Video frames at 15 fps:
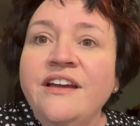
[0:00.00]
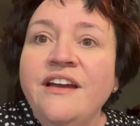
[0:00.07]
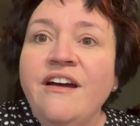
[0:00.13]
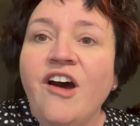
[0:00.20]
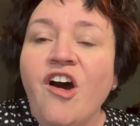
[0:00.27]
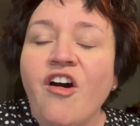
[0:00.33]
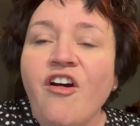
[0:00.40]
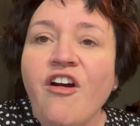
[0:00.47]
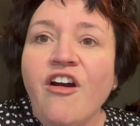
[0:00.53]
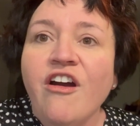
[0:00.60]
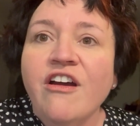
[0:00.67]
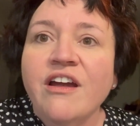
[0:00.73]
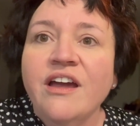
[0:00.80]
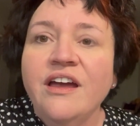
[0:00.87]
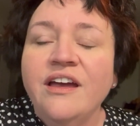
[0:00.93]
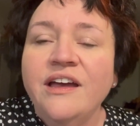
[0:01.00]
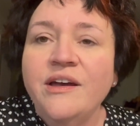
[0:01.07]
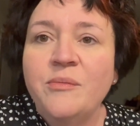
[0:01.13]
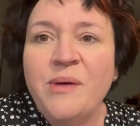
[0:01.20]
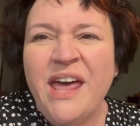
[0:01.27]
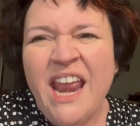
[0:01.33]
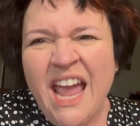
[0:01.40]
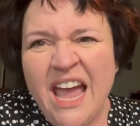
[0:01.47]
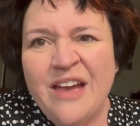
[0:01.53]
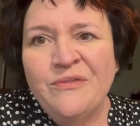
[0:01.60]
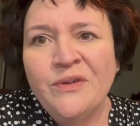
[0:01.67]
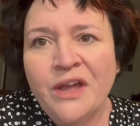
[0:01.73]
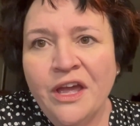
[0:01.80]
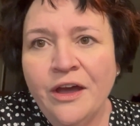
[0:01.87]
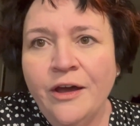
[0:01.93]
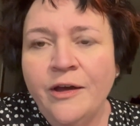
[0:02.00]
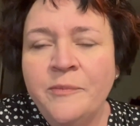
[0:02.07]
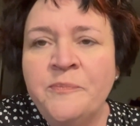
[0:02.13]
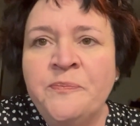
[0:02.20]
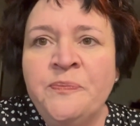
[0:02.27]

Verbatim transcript: are about half a cup.